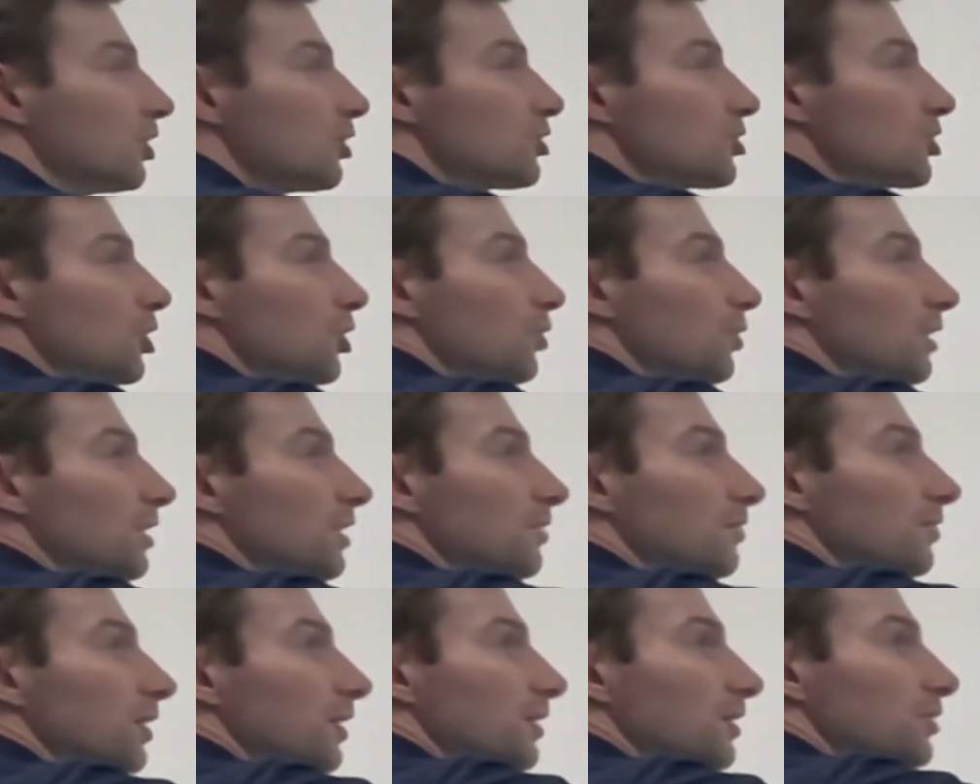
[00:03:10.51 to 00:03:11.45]
So
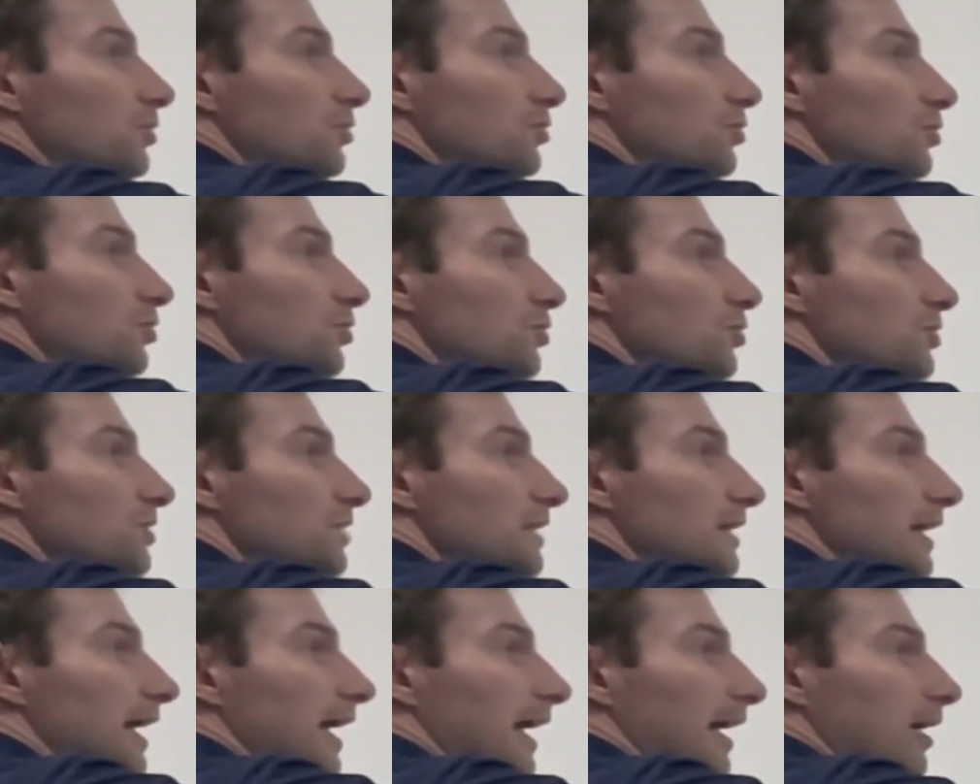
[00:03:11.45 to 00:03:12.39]
if I introduce
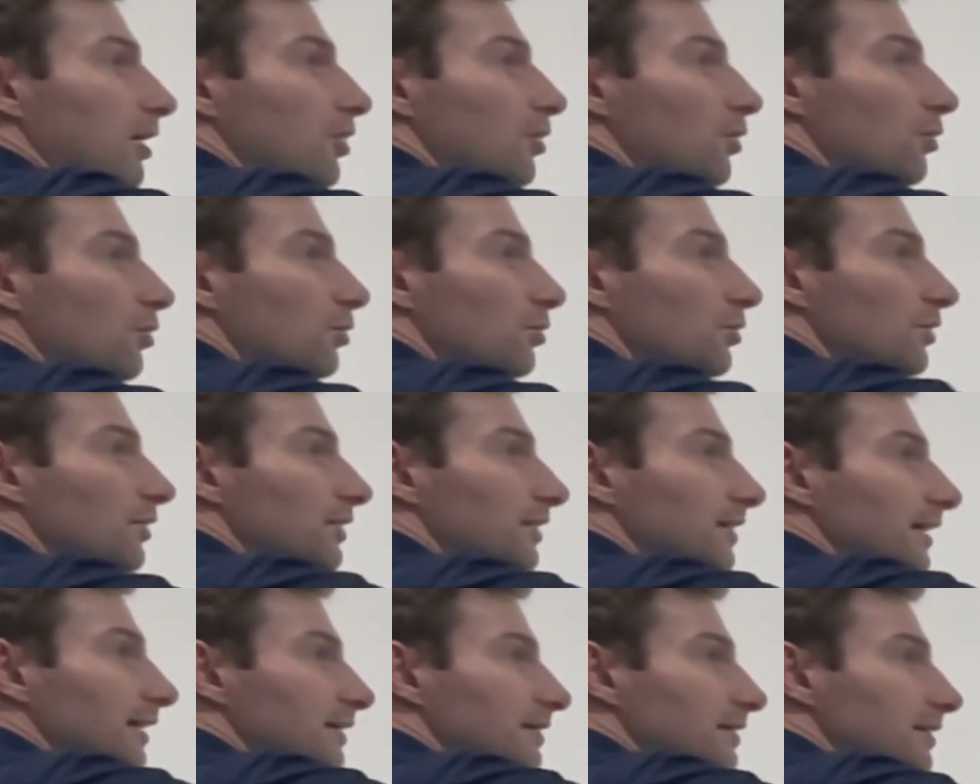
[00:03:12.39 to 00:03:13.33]
the angle
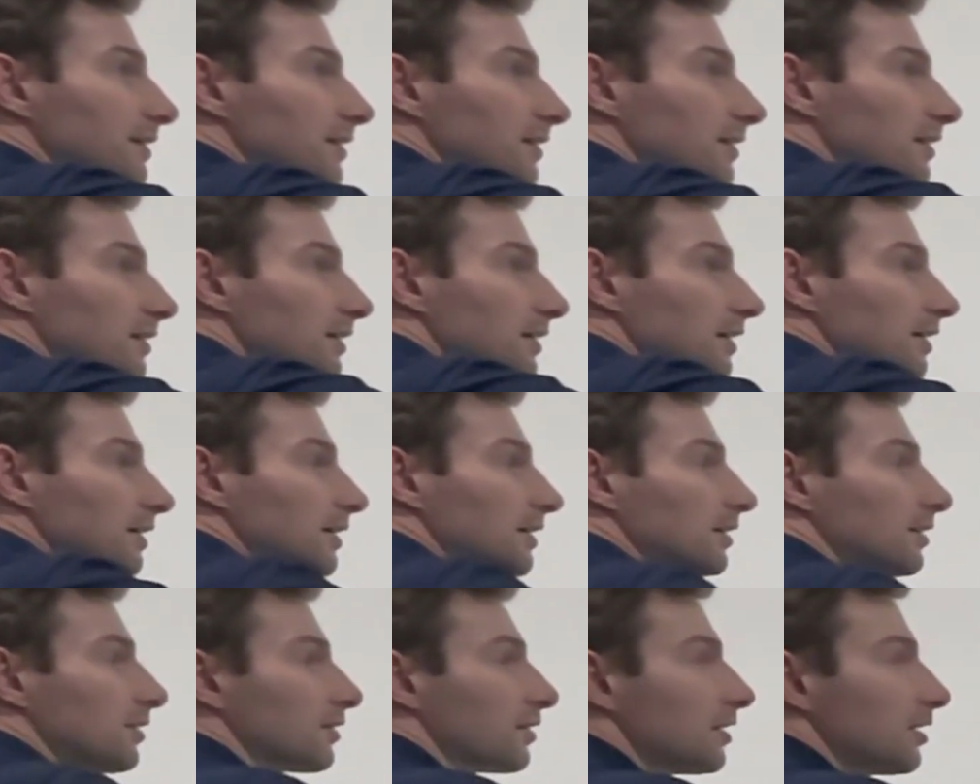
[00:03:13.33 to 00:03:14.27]
theta
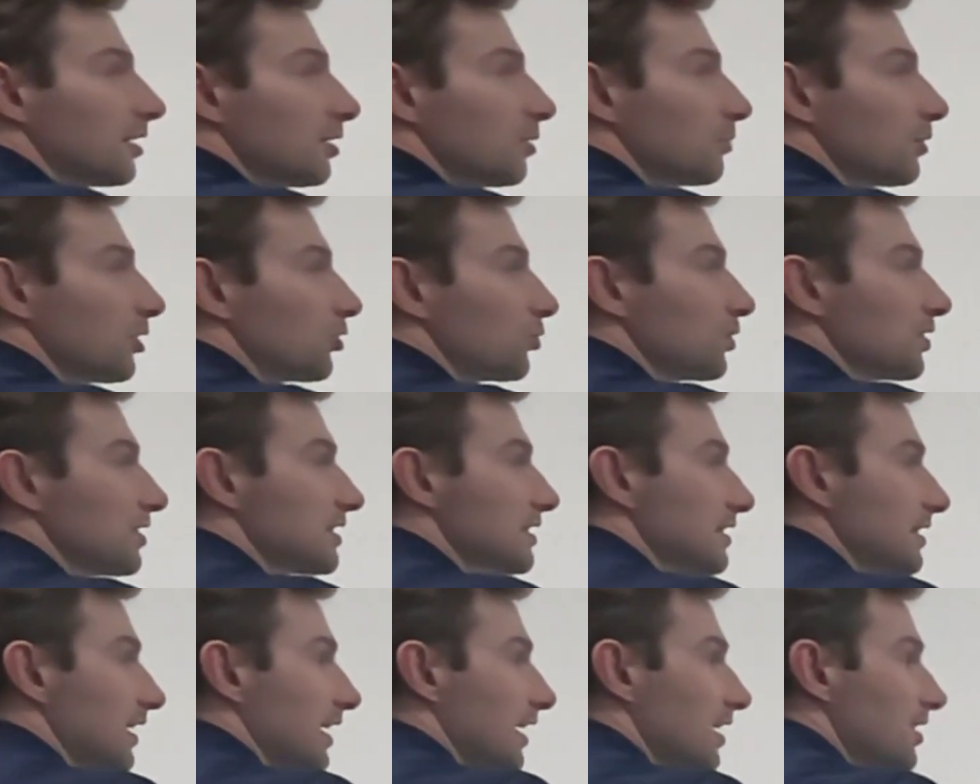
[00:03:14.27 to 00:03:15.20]
here between
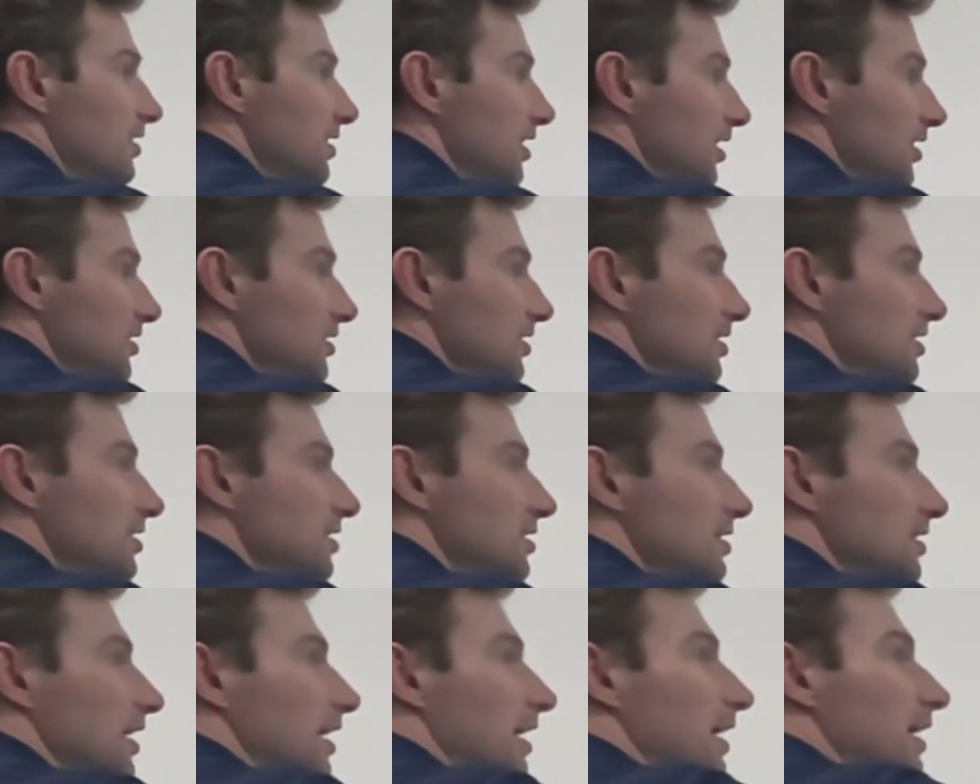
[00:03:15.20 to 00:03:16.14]
the
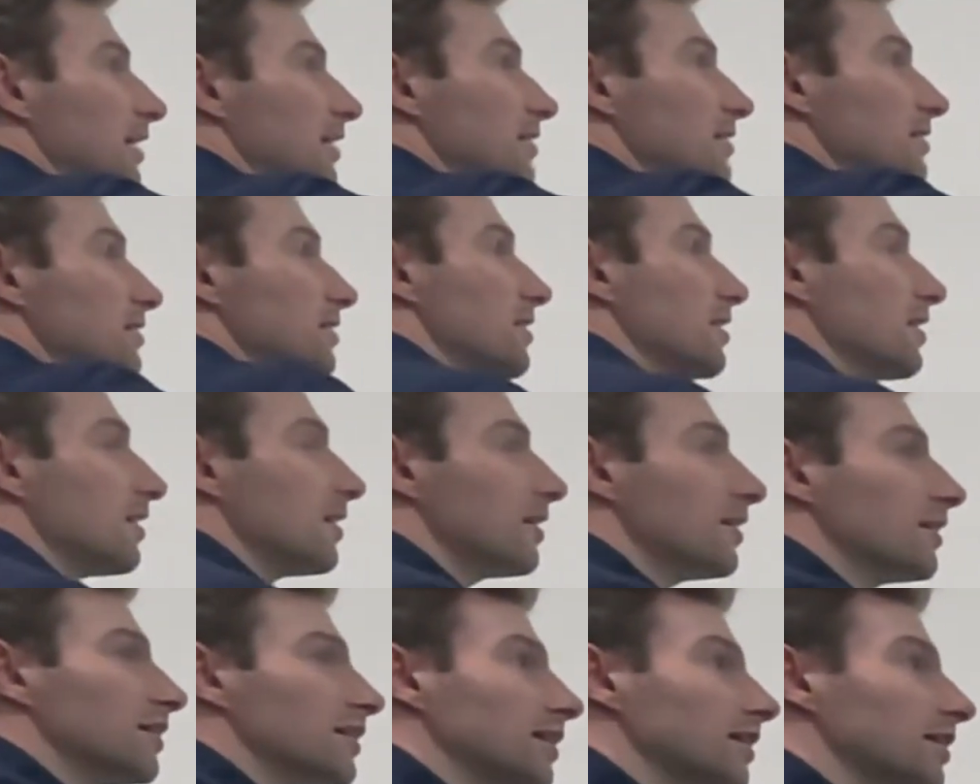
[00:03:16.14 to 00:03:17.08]
x-axis and
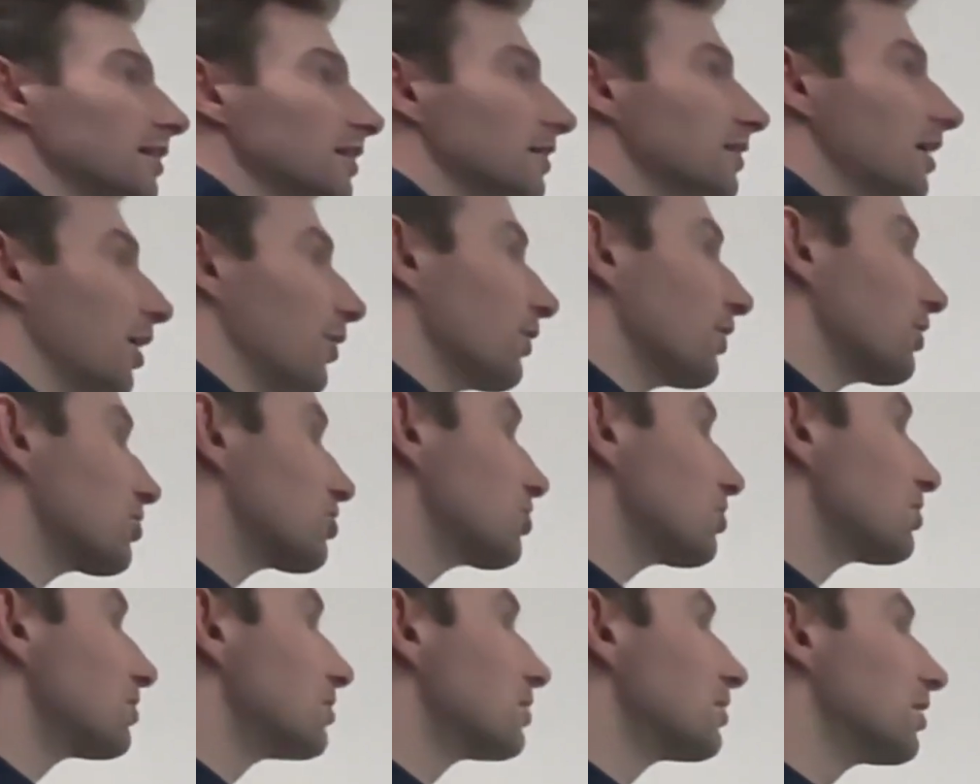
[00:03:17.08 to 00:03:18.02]
the
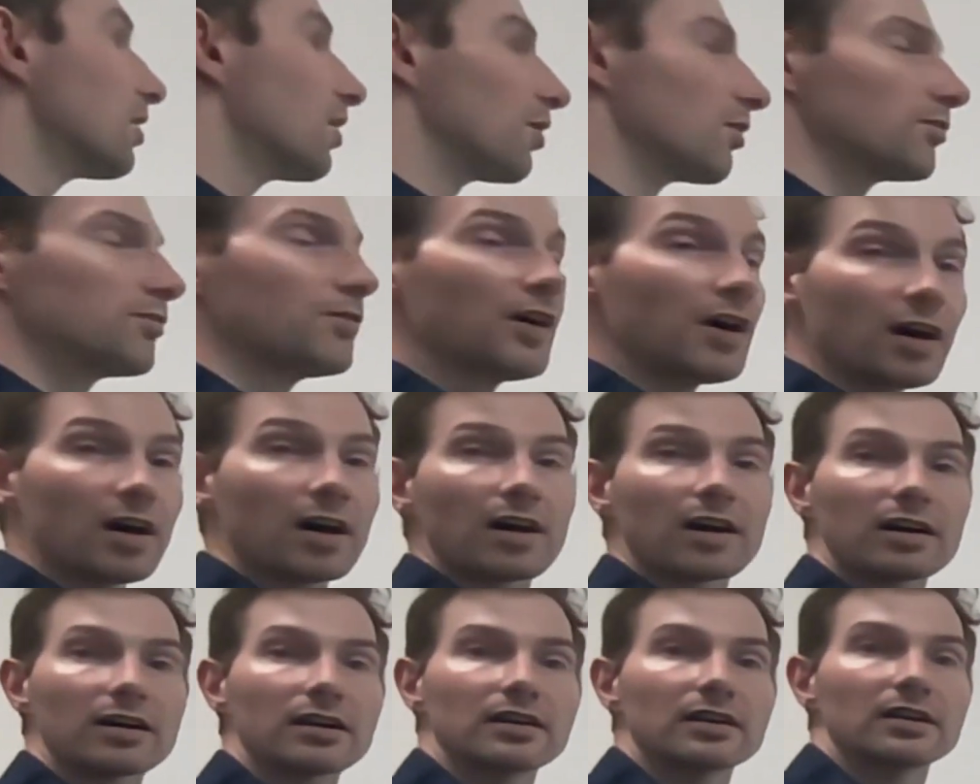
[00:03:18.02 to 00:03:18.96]
direction of
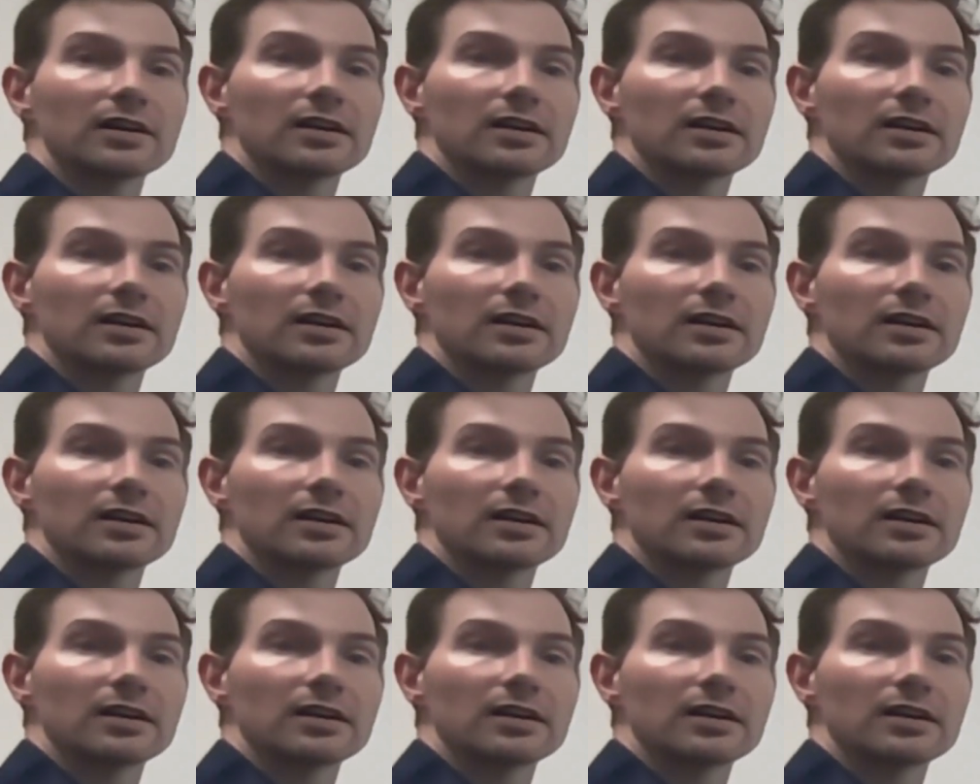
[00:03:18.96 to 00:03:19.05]
r,